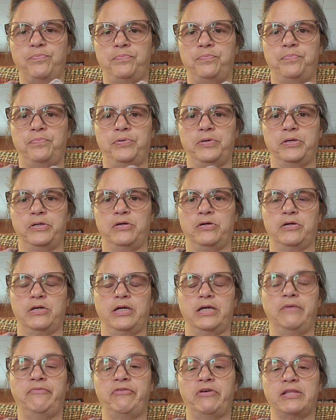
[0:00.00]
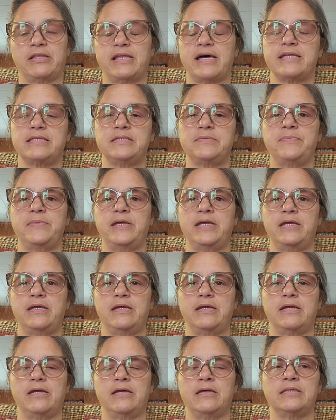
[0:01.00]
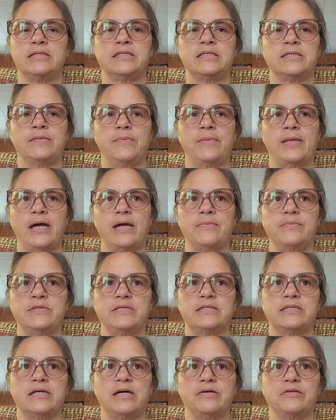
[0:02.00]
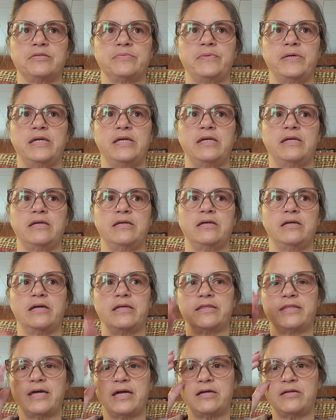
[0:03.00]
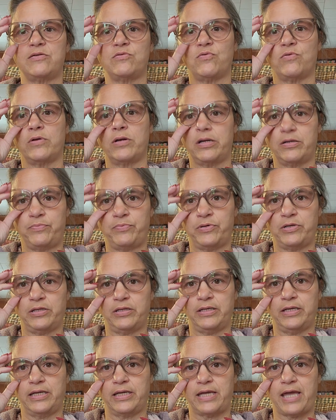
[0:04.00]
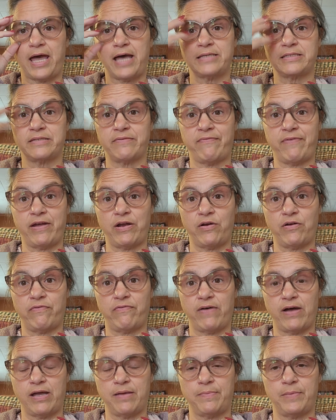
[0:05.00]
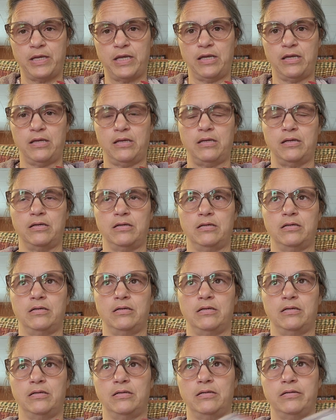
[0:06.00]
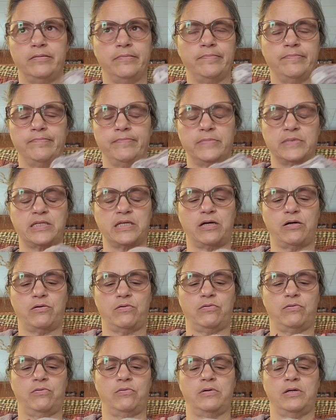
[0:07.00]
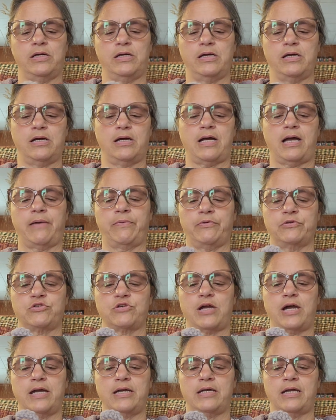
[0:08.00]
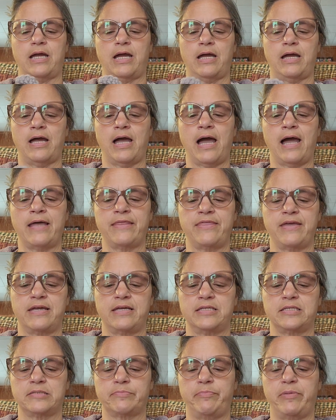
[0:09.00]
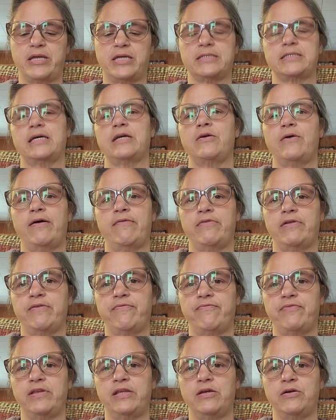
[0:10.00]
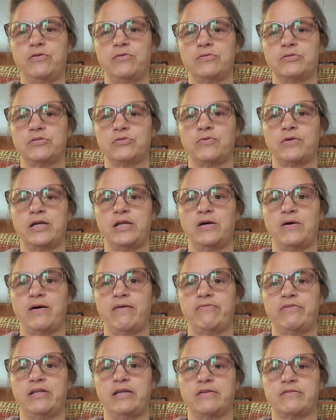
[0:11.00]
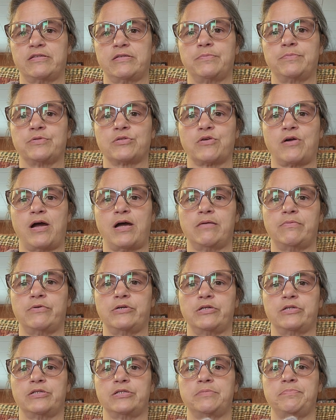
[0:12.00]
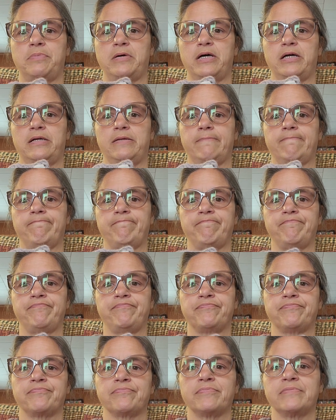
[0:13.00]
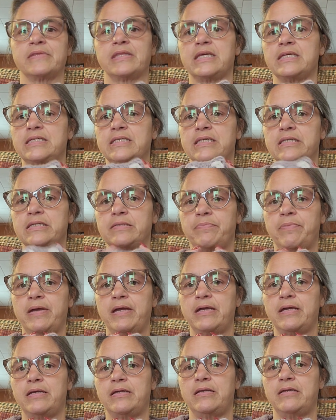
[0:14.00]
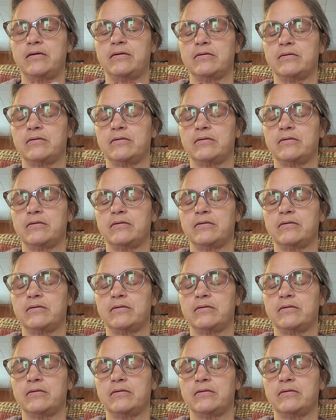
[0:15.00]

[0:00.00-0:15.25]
put her, if it lets me, sometimes it tells me that in order to put a link, it has to verify me. So I will try. I think it's because I don't have enough videos or I don't have enough subscribers, but this is a paid